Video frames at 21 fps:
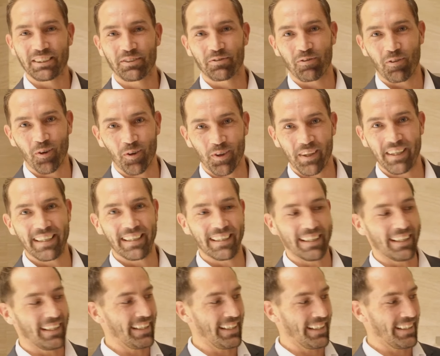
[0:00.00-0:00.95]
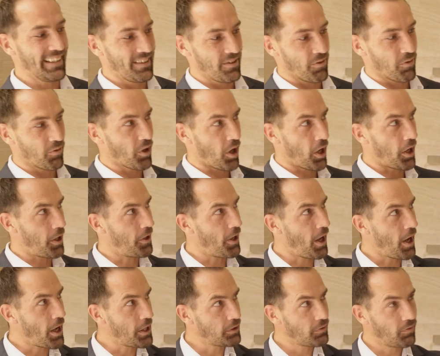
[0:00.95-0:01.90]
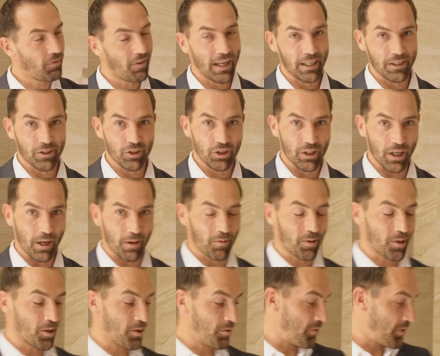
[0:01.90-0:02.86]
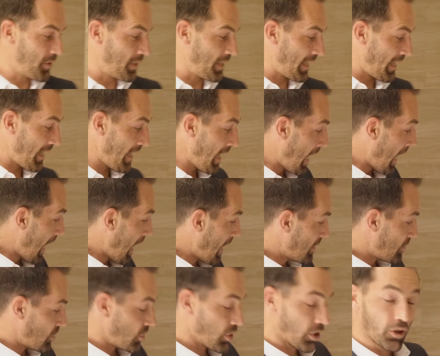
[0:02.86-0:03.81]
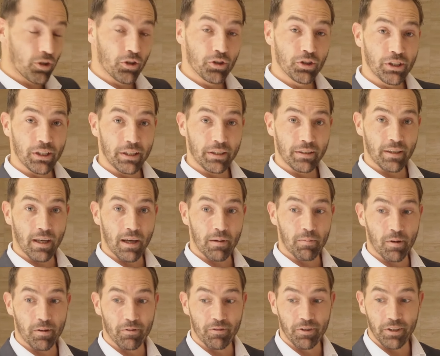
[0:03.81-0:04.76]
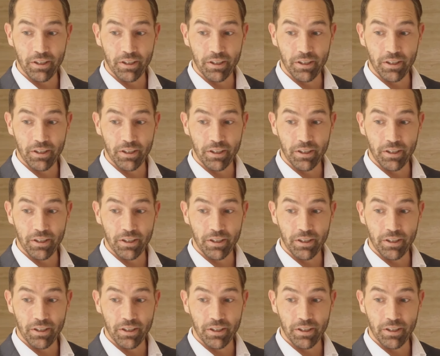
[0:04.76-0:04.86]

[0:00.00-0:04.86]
is for the elite, you've got a nice flat shower over there, jacuzzi tub over